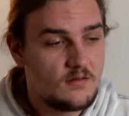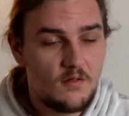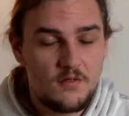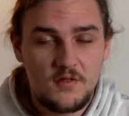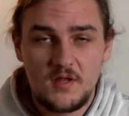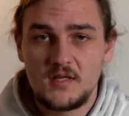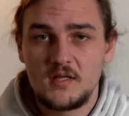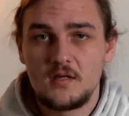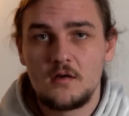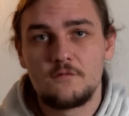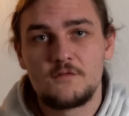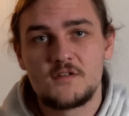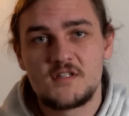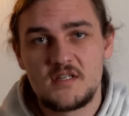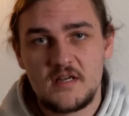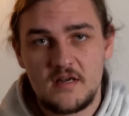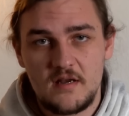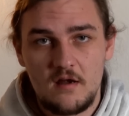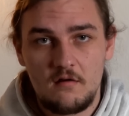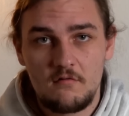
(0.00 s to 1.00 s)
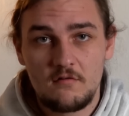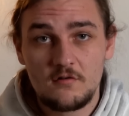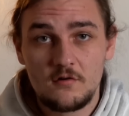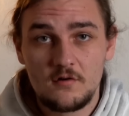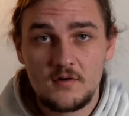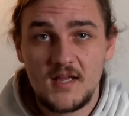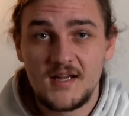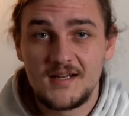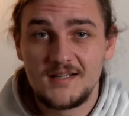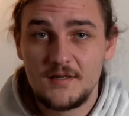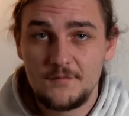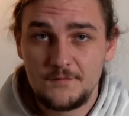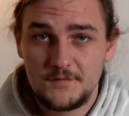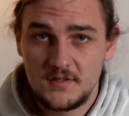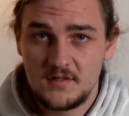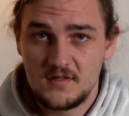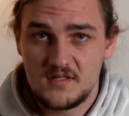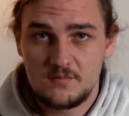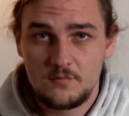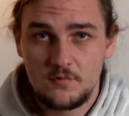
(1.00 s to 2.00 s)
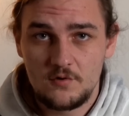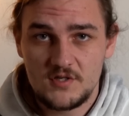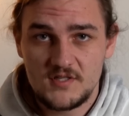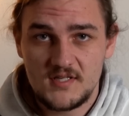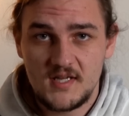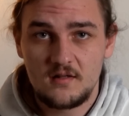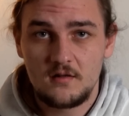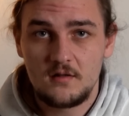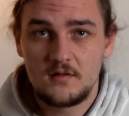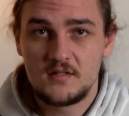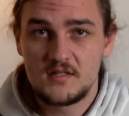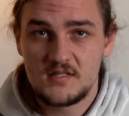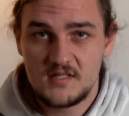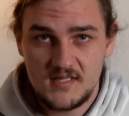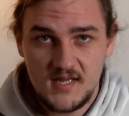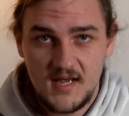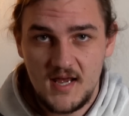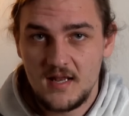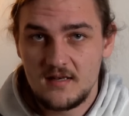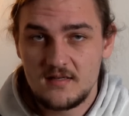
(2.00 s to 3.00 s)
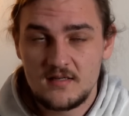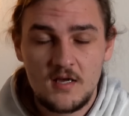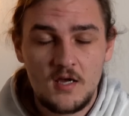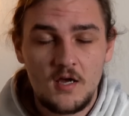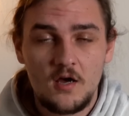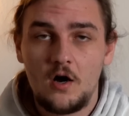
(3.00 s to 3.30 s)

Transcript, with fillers: thinking of a scenario like lifting this motorcycle in the sand